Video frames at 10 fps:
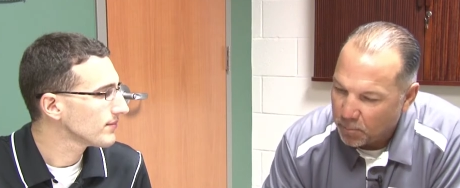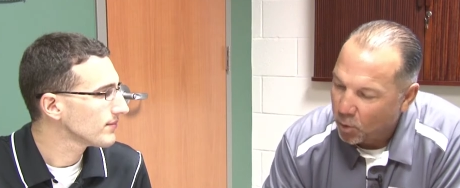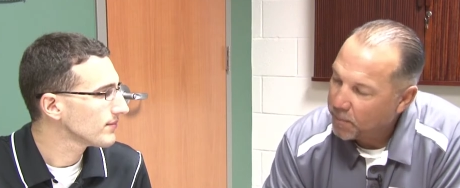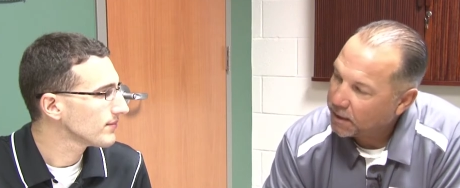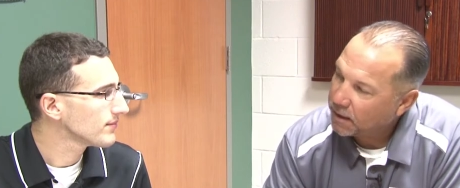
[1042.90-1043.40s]

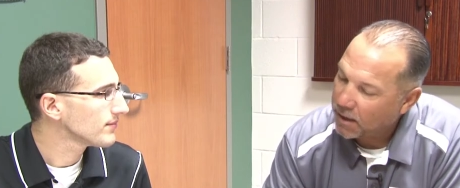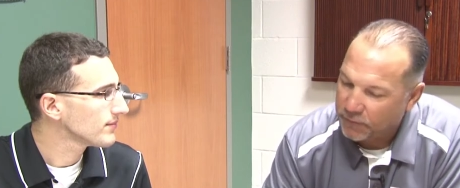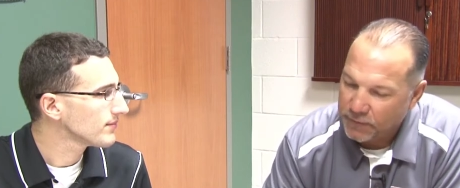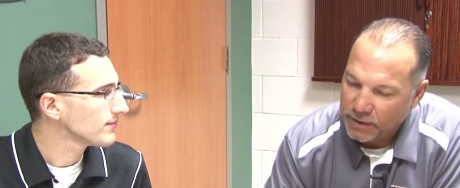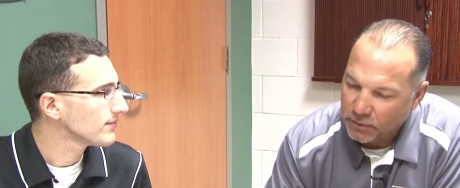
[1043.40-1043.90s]
Speaker 1: bullpen in
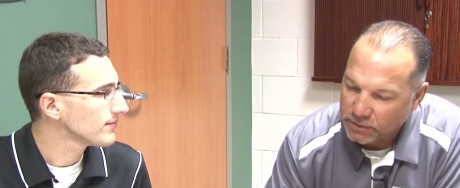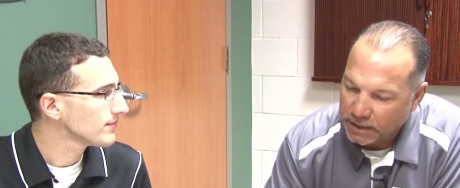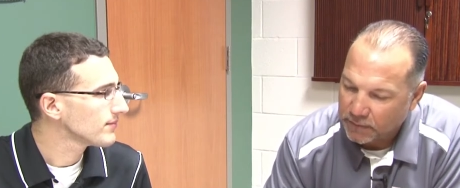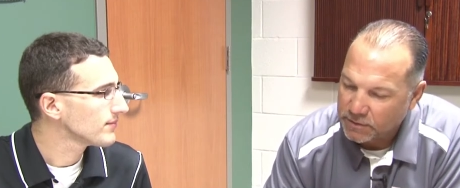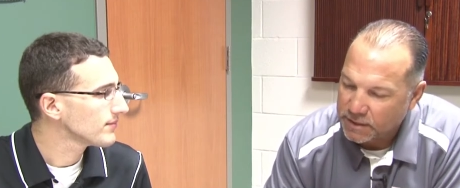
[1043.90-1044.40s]
left field
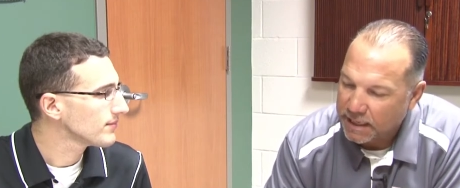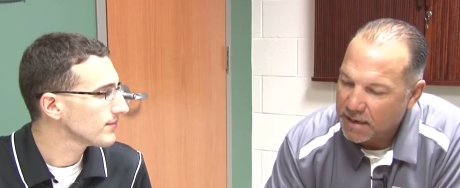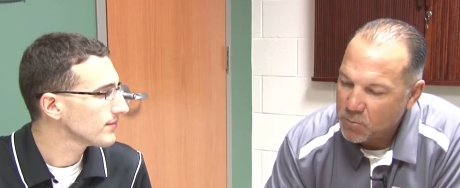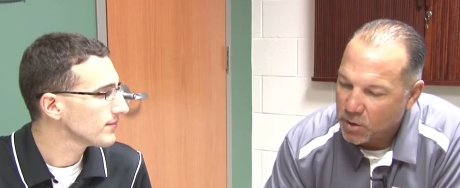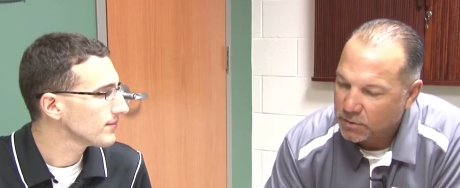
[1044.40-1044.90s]
to give us the
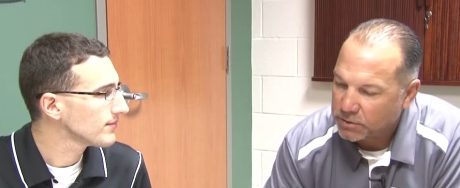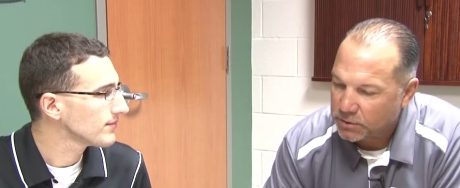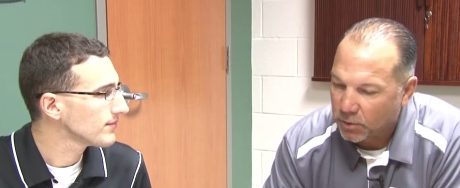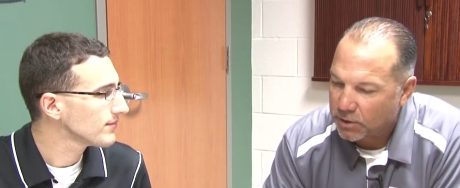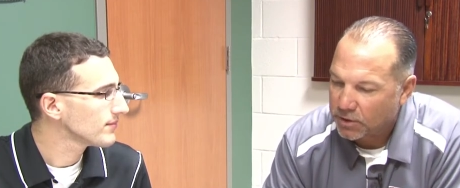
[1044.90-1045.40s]
game winner.
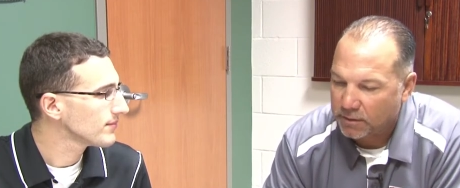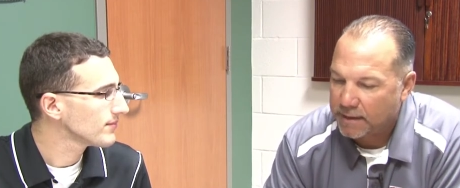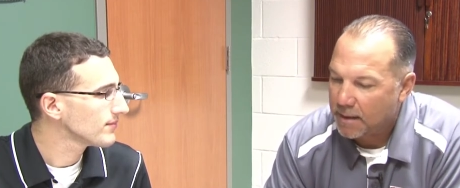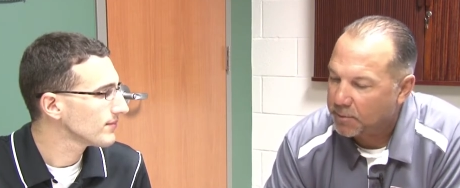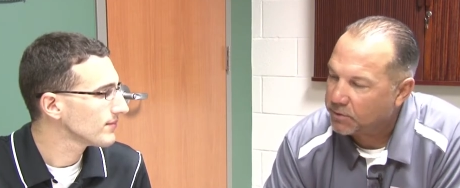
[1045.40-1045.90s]
So it couldn't
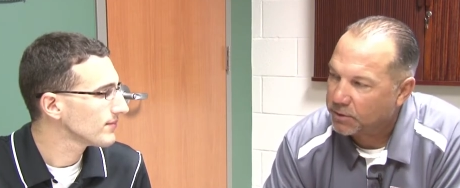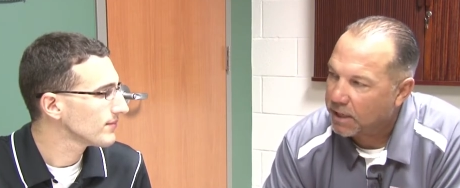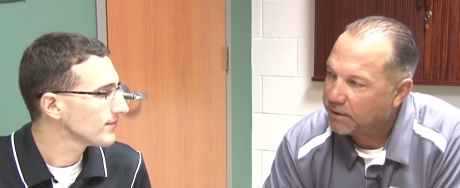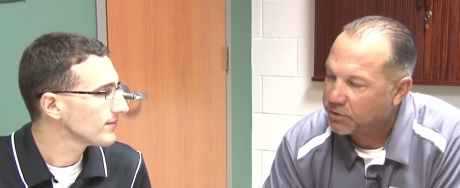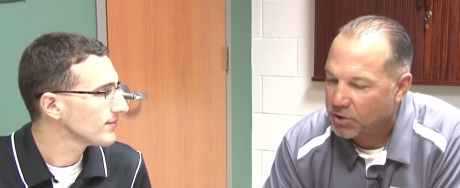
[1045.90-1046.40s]
have happened to a
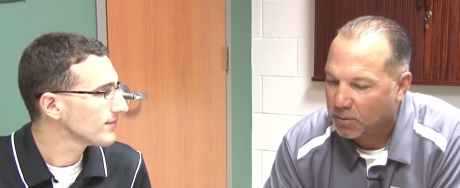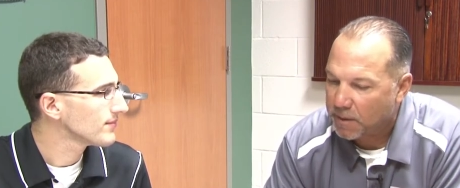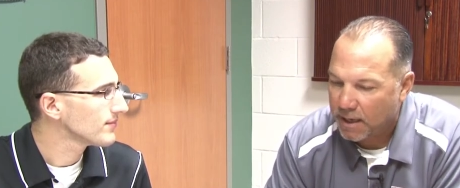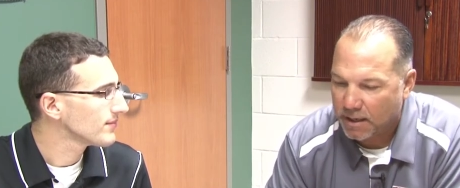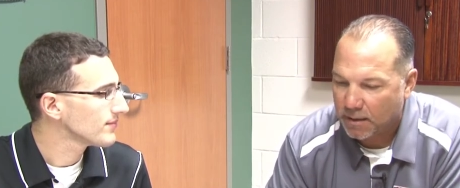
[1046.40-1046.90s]
nicer
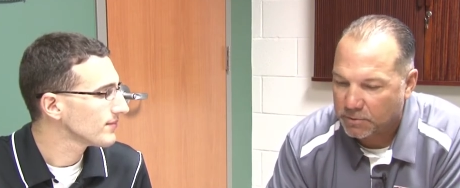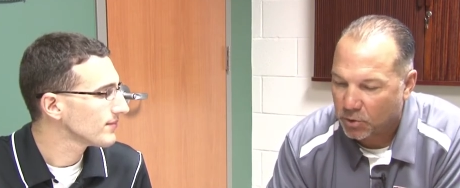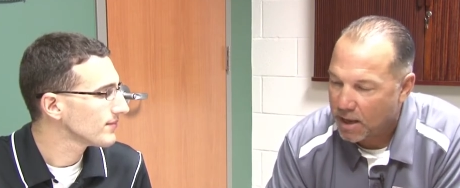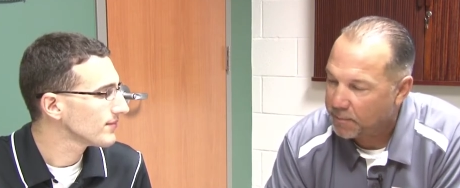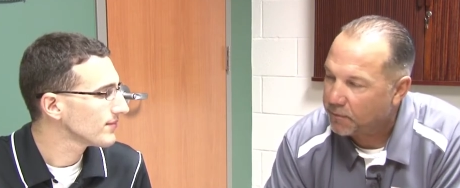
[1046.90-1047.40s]
young man, and I'm
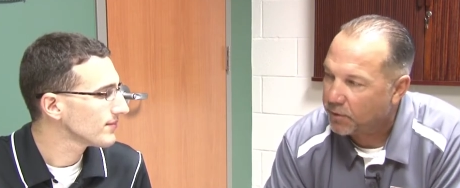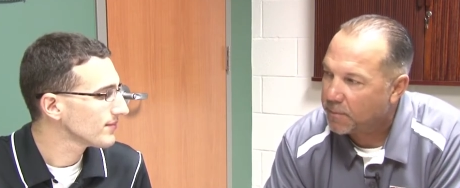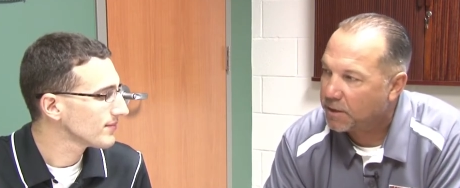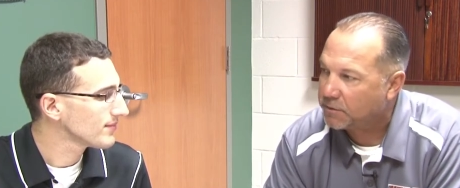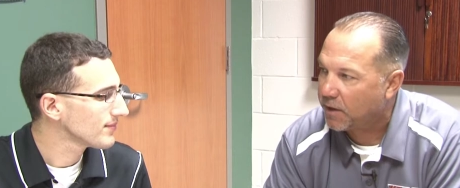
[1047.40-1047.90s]
so happy for
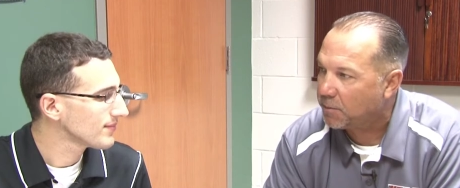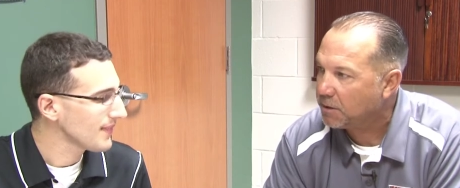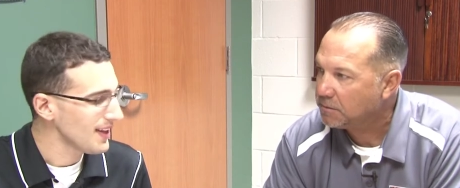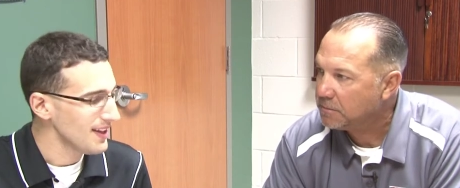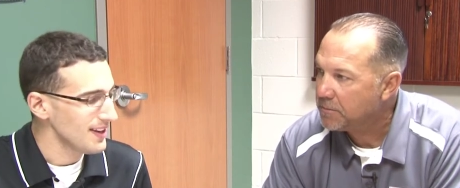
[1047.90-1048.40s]
him and his
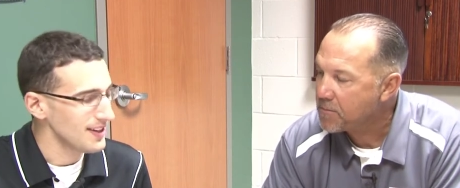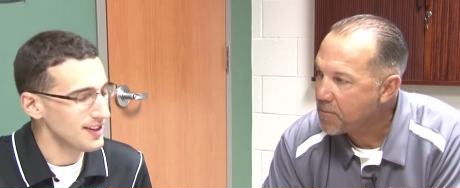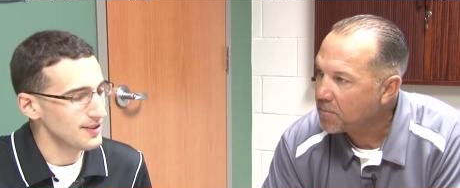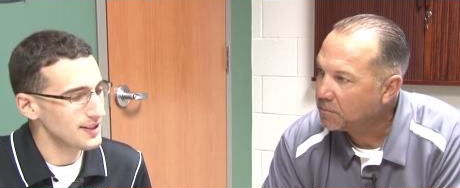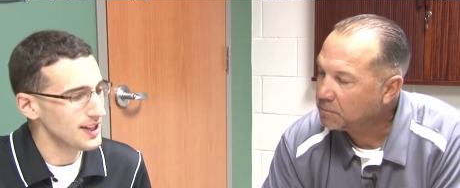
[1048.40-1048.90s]
family.
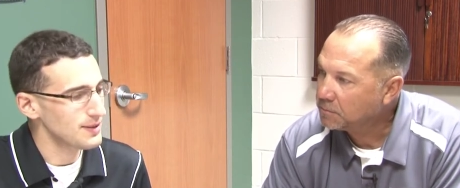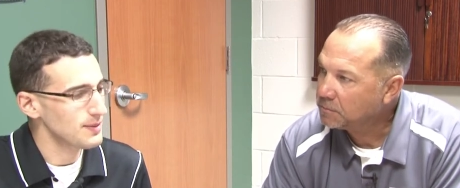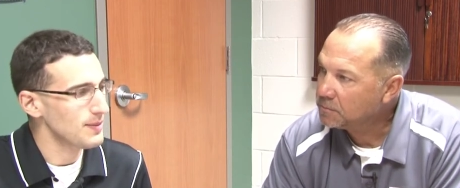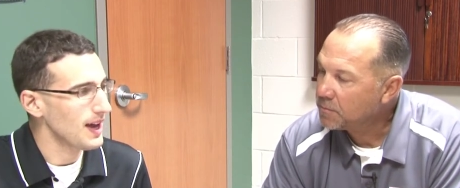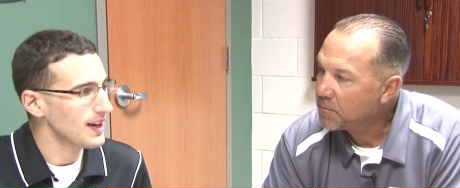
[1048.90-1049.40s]
Speaker 2: You know, it
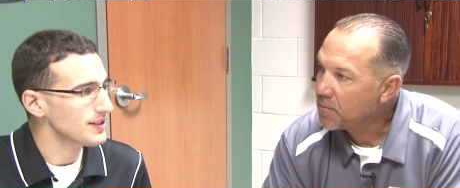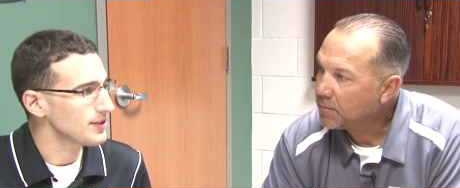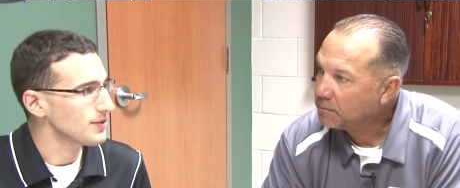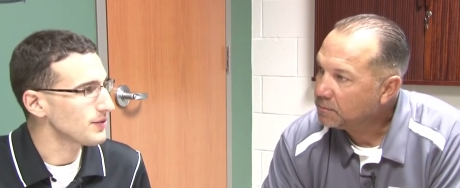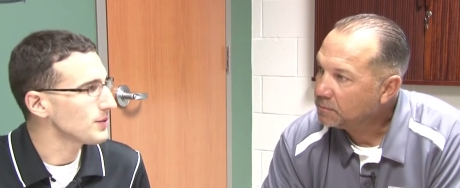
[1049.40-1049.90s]
takes me back
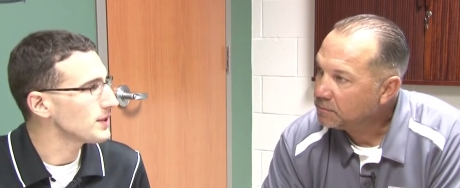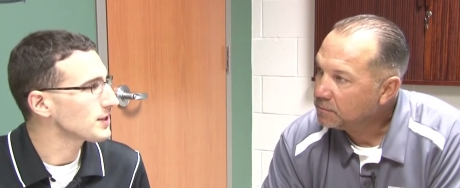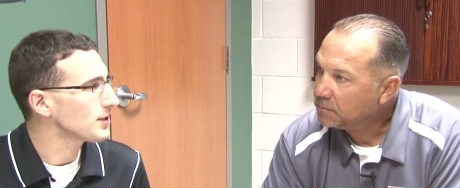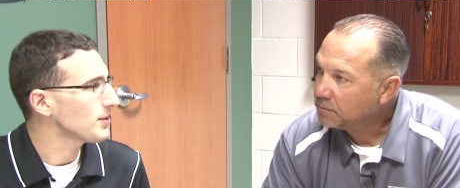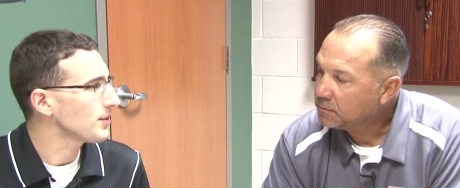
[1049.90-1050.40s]
to a few
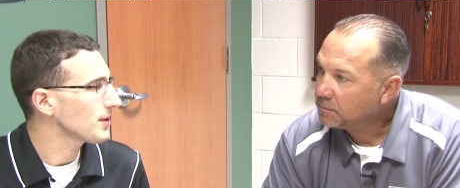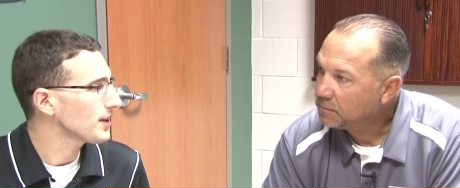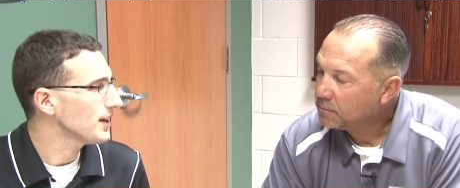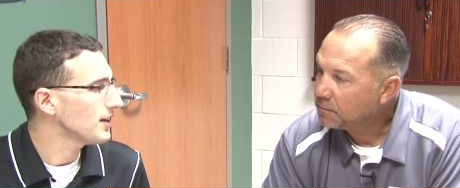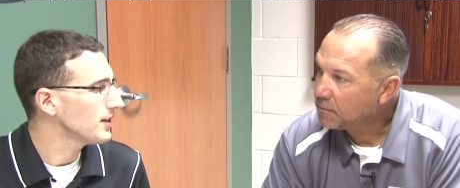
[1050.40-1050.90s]
weeks ago, we were
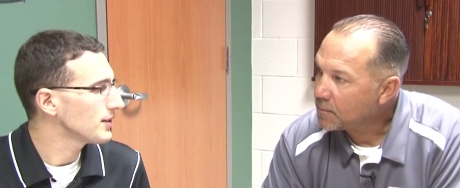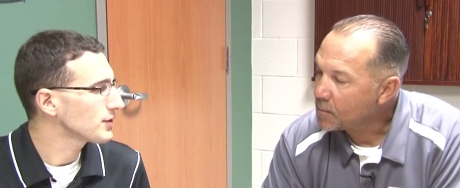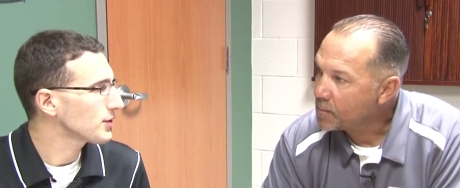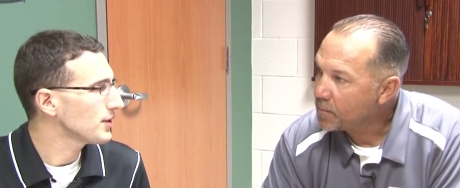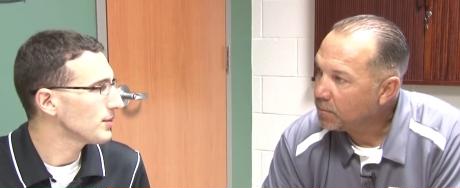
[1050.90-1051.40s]
working on
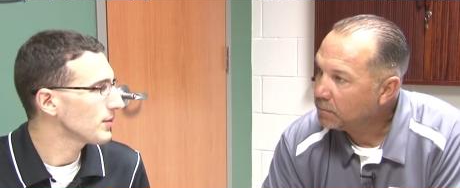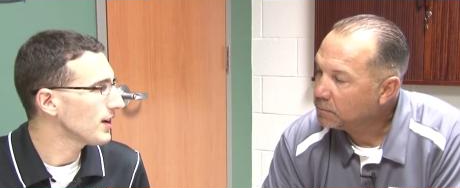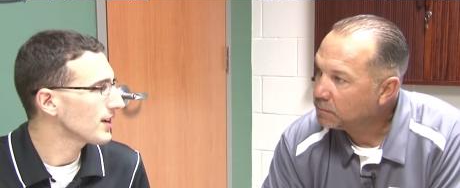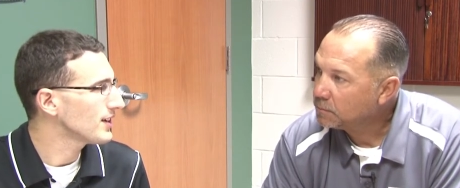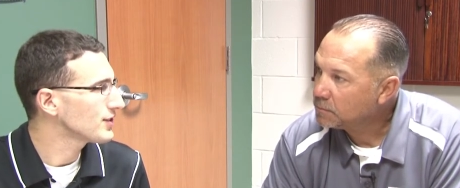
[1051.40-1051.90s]
a story on
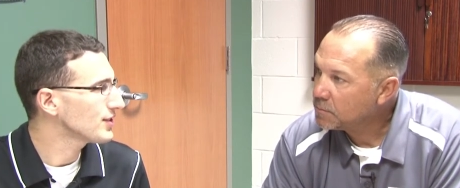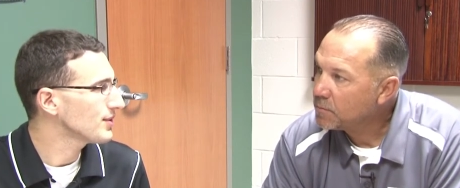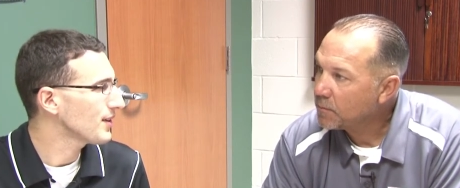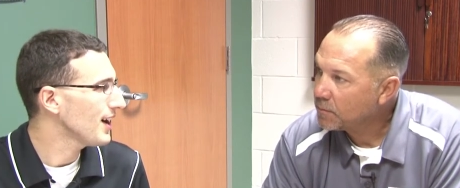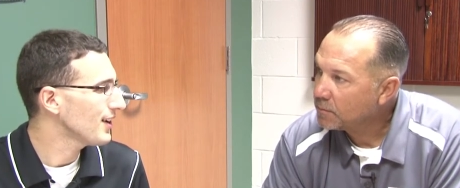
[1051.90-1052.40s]
Bronc
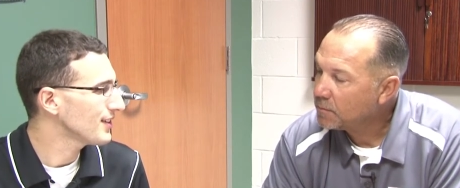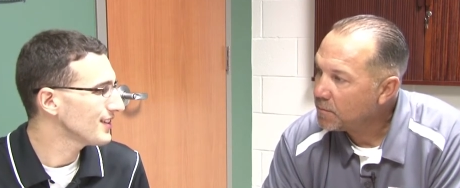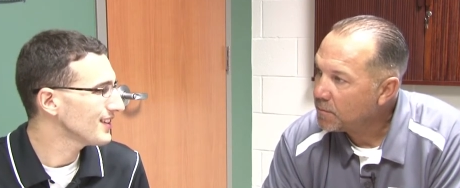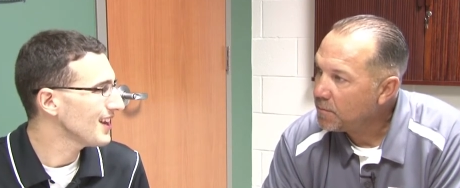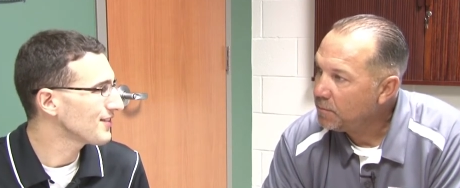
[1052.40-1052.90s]
Country, and we're
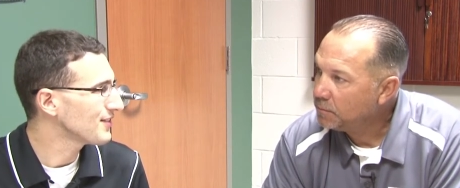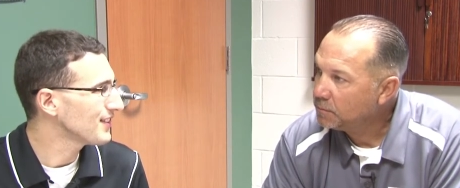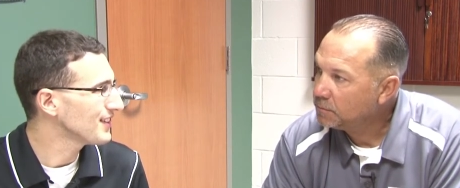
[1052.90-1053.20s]
out in left